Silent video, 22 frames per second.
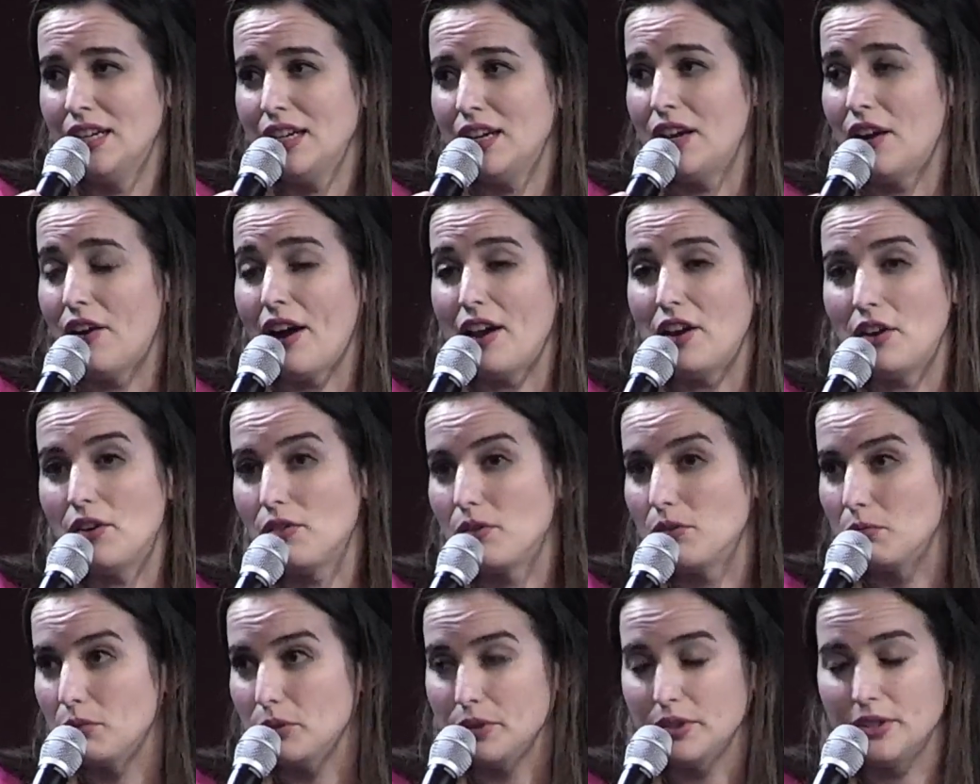I know the
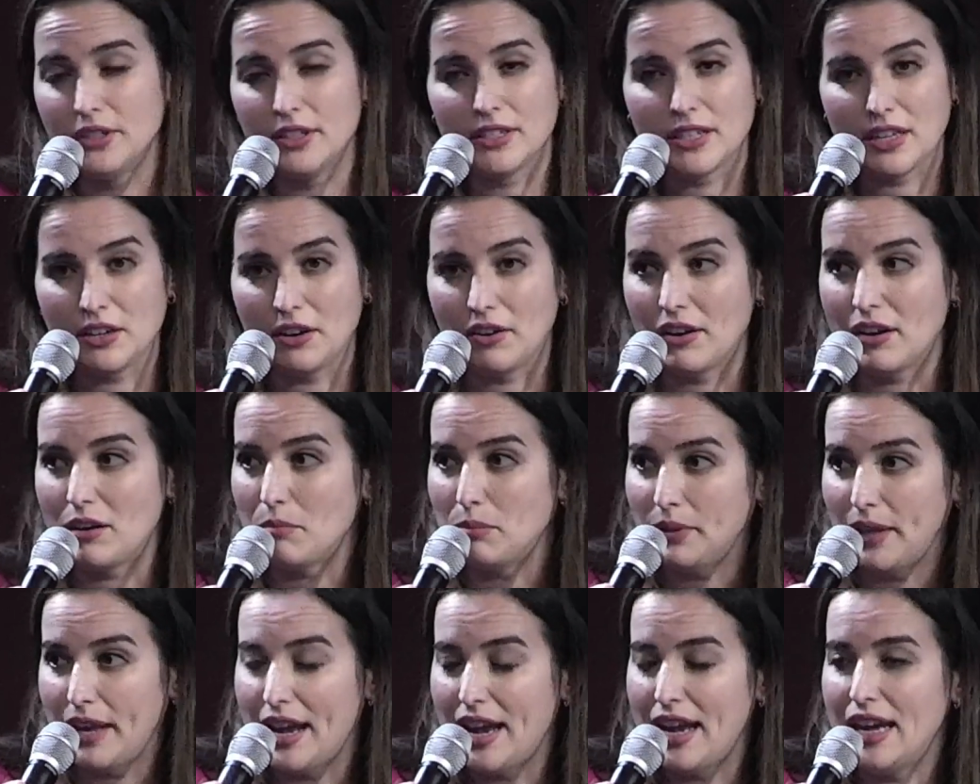rules, I know how to
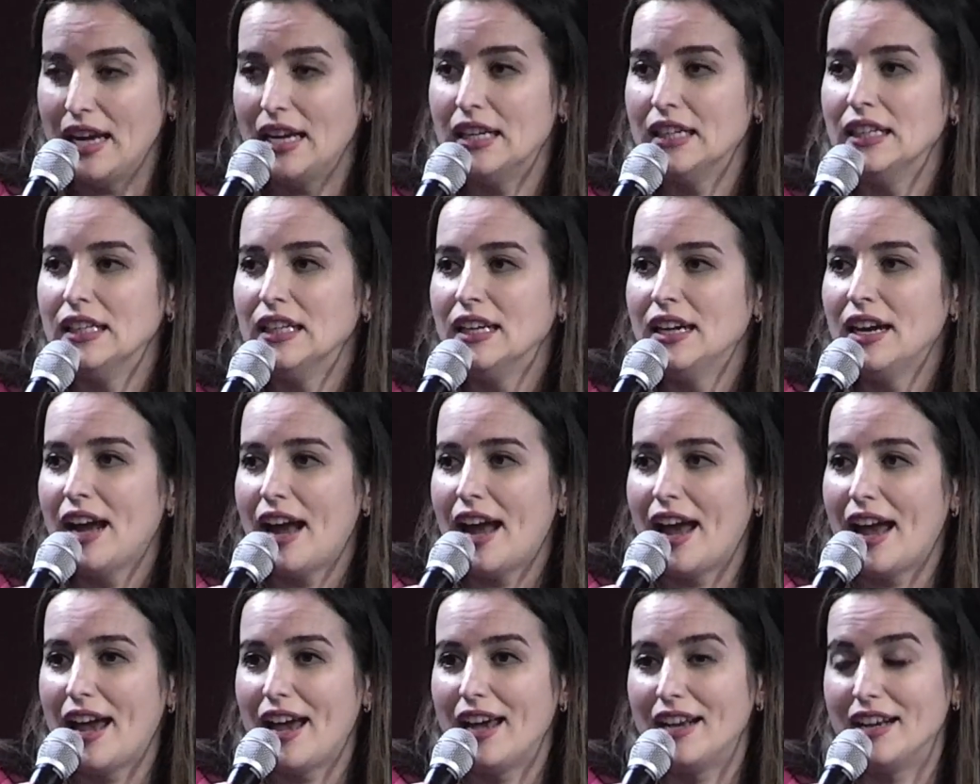play,
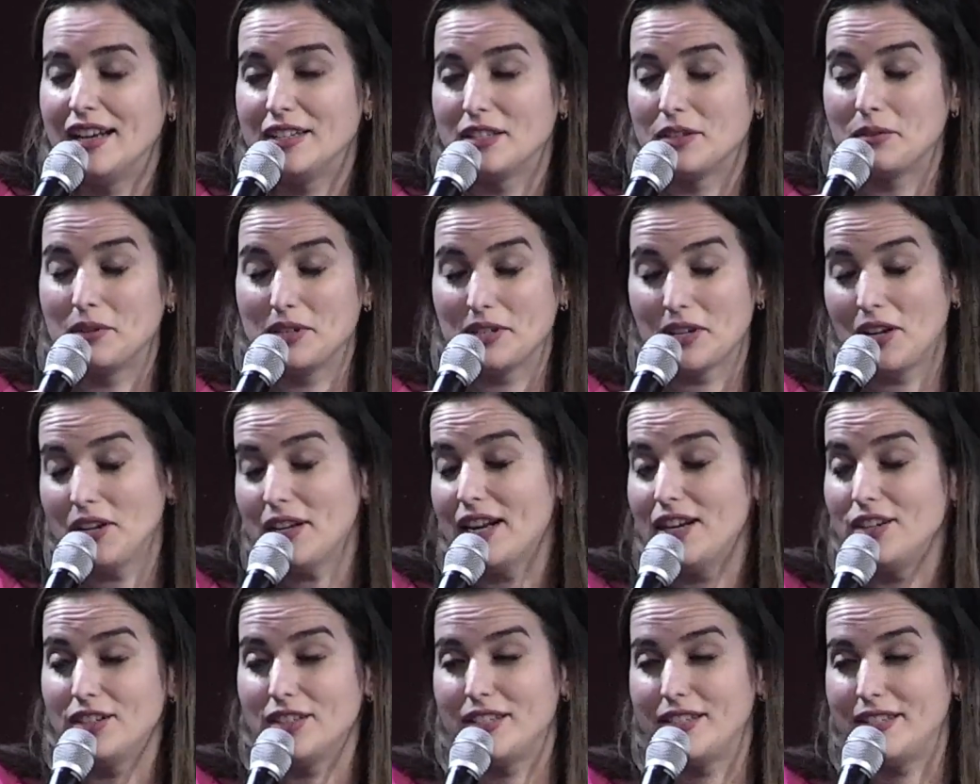and as a result, I
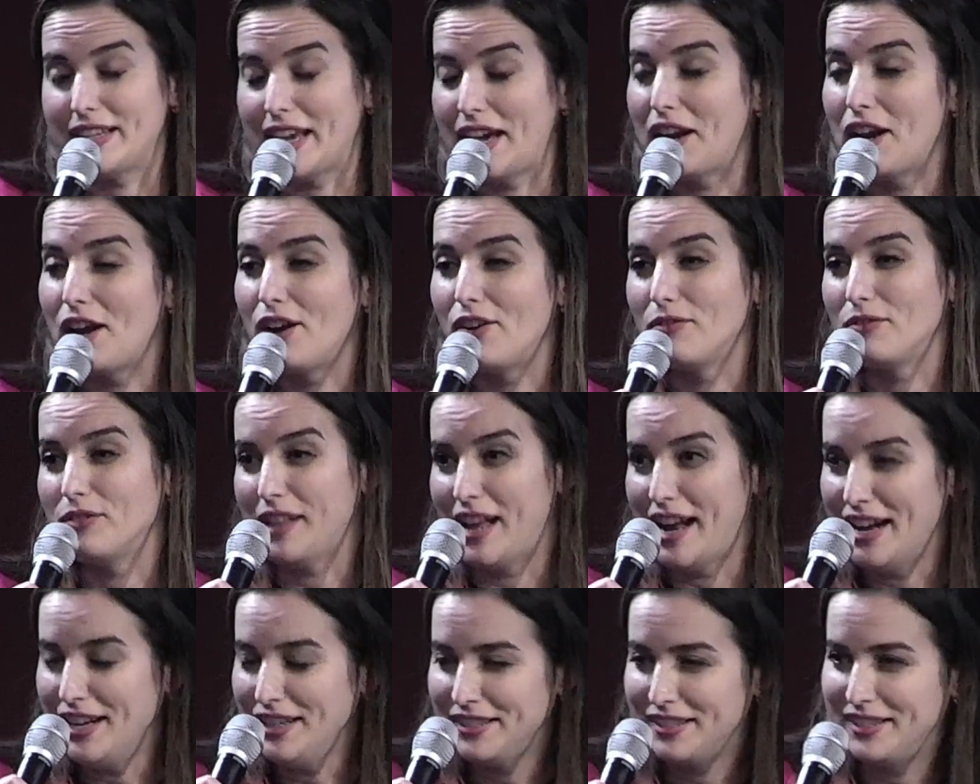just sat out of
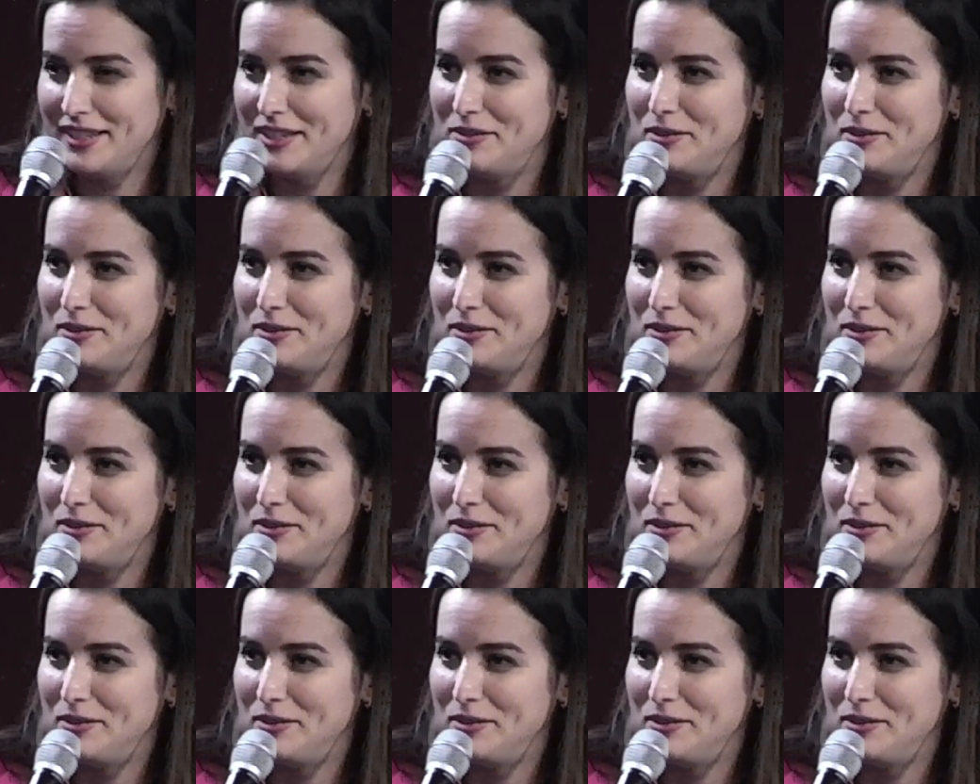class.